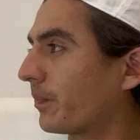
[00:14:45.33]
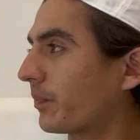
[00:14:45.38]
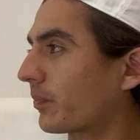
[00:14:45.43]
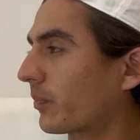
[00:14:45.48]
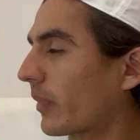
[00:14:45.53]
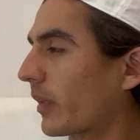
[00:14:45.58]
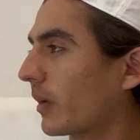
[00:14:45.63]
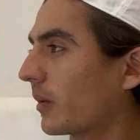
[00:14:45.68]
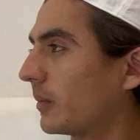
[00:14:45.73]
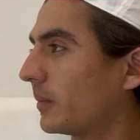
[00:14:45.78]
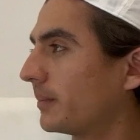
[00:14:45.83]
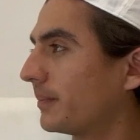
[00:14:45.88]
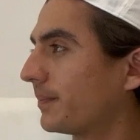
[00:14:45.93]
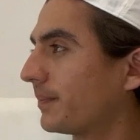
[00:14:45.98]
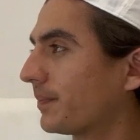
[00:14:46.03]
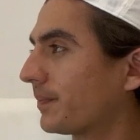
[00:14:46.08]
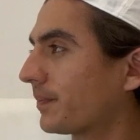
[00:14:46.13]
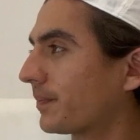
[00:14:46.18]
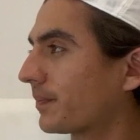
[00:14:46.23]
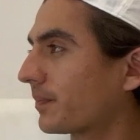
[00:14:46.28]

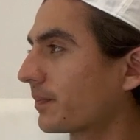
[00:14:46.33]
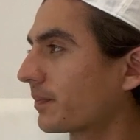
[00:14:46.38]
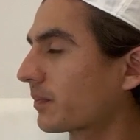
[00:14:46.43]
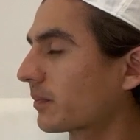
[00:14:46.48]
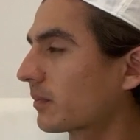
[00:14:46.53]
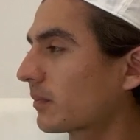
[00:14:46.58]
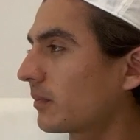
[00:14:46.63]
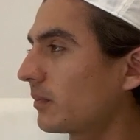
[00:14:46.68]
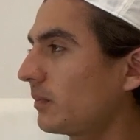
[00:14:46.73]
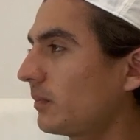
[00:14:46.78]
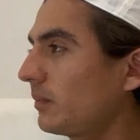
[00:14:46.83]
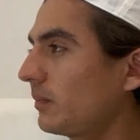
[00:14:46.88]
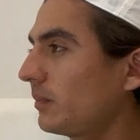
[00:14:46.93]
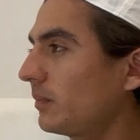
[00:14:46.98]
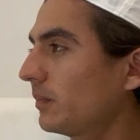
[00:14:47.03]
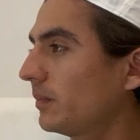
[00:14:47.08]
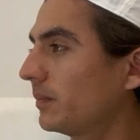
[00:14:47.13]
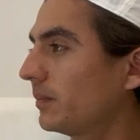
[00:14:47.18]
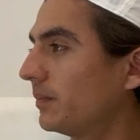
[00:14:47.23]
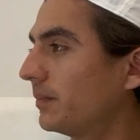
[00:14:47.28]

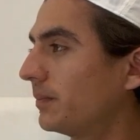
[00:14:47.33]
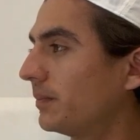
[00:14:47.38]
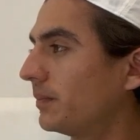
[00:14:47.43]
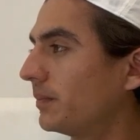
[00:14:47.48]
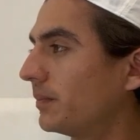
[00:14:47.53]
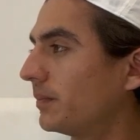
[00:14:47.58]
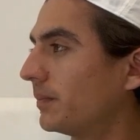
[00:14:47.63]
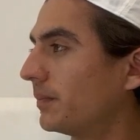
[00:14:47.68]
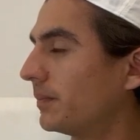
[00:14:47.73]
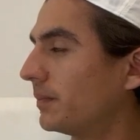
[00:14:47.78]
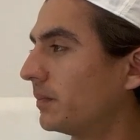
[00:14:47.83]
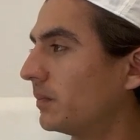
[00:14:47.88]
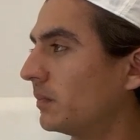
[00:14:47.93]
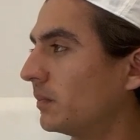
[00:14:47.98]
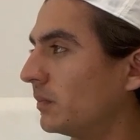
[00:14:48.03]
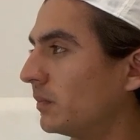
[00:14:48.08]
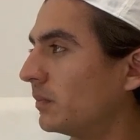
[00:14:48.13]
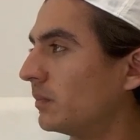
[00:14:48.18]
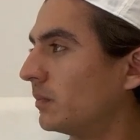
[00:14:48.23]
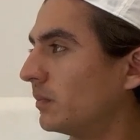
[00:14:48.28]

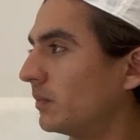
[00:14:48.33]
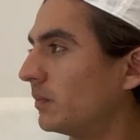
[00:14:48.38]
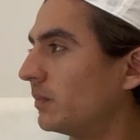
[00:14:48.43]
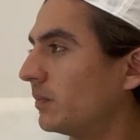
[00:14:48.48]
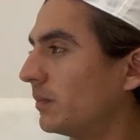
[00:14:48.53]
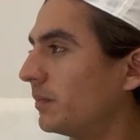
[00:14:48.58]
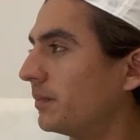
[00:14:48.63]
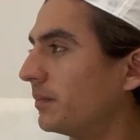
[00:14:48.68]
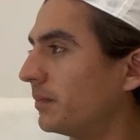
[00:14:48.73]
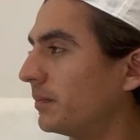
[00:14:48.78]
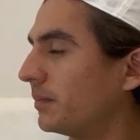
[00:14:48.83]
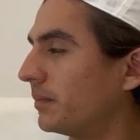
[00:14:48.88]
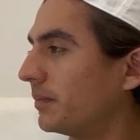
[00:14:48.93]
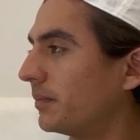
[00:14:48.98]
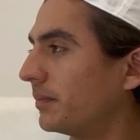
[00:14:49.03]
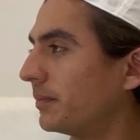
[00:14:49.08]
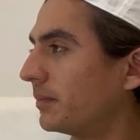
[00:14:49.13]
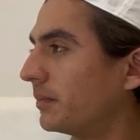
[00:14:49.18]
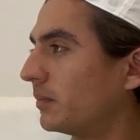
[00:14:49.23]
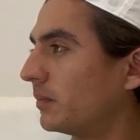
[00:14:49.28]

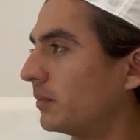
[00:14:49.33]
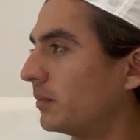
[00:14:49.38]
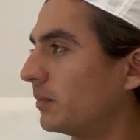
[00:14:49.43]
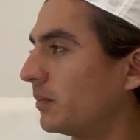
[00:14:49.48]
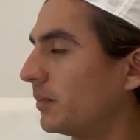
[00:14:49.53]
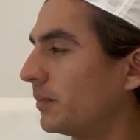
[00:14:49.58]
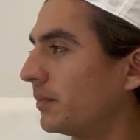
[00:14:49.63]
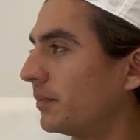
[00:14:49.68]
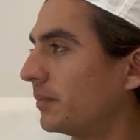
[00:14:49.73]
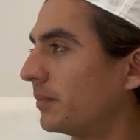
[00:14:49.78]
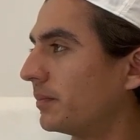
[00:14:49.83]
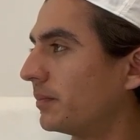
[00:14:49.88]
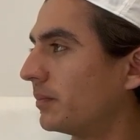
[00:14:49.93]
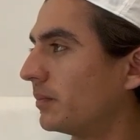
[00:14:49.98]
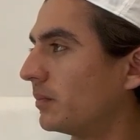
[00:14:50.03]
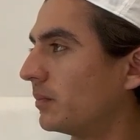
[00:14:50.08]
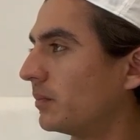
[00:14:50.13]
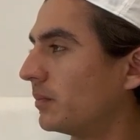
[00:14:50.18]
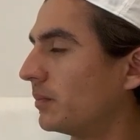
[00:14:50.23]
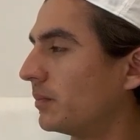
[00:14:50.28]

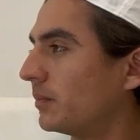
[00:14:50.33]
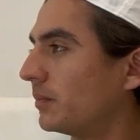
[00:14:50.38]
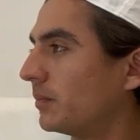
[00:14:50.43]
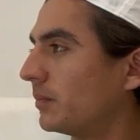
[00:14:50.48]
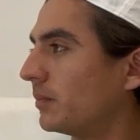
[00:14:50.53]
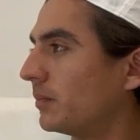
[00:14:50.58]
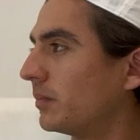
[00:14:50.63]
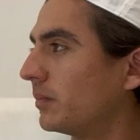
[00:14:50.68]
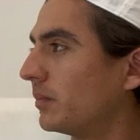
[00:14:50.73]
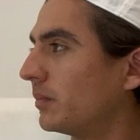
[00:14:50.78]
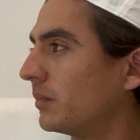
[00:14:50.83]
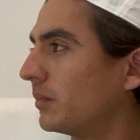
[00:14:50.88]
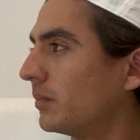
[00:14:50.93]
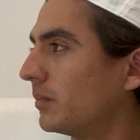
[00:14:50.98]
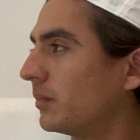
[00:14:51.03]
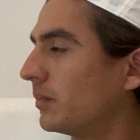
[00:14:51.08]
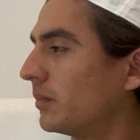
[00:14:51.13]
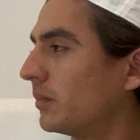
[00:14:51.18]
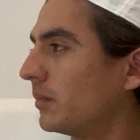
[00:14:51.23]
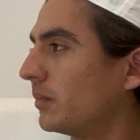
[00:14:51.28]

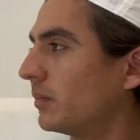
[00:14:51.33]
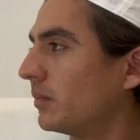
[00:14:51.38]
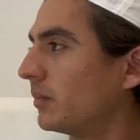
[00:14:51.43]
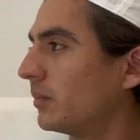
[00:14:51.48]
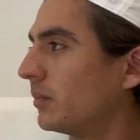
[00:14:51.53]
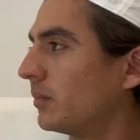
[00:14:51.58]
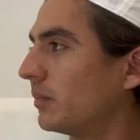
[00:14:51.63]
No words are spoken by the person on screen.